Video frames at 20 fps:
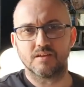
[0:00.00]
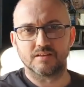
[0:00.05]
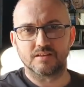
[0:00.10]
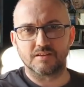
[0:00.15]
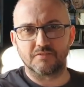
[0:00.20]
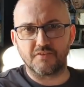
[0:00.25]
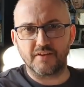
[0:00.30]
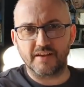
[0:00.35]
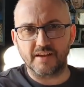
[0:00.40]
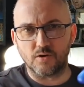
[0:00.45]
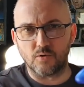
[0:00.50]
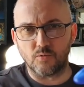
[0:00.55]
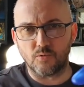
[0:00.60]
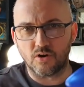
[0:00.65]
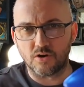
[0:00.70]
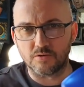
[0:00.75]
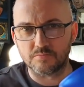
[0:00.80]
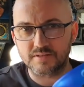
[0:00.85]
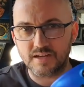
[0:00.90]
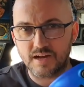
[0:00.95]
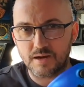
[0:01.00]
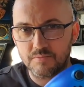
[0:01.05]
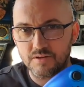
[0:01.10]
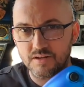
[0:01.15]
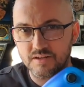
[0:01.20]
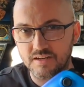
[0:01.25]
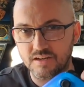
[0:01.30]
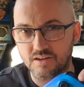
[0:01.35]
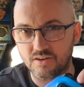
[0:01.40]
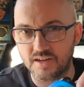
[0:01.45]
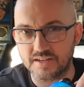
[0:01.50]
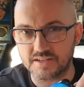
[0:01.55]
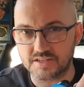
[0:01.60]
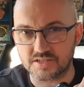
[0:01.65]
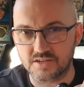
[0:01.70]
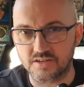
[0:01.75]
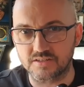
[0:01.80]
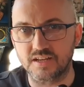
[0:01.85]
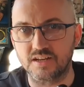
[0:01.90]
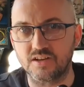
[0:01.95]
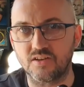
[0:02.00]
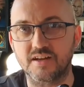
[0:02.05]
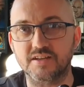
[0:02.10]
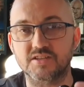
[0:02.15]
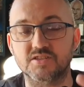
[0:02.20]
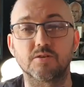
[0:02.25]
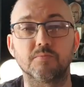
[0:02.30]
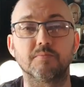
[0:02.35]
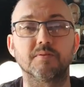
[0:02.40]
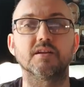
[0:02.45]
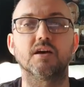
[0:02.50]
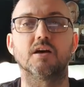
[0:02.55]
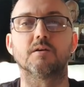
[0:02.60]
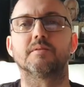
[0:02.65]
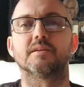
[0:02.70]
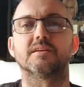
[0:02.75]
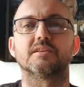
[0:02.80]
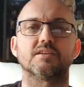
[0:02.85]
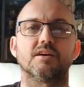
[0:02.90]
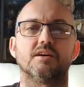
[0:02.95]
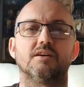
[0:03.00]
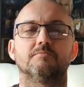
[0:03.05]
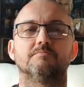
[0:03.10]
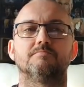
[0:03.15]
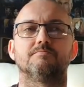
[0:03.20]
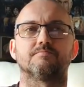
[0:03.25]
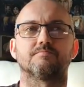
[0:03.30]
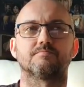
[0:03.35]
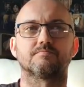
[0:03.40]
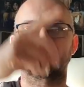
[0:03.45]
the thing all warmed up. Look, the light's on, the light's on, but nobody's home.